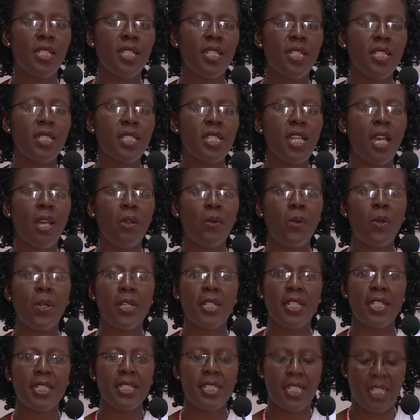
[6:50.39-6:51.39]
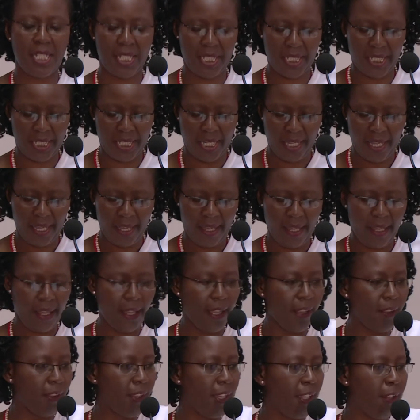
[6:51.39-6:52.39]
interconnected
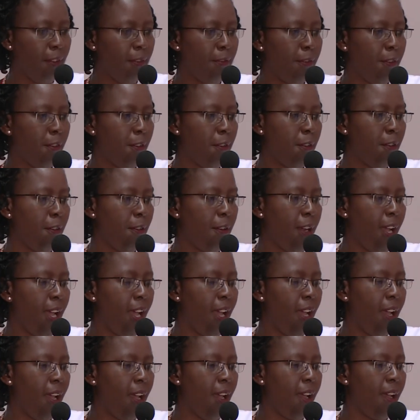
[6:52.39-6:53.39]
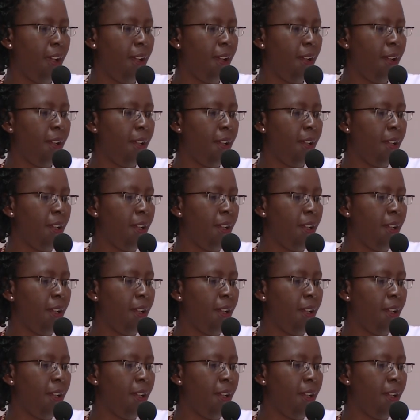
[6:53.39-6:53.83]
and therefore are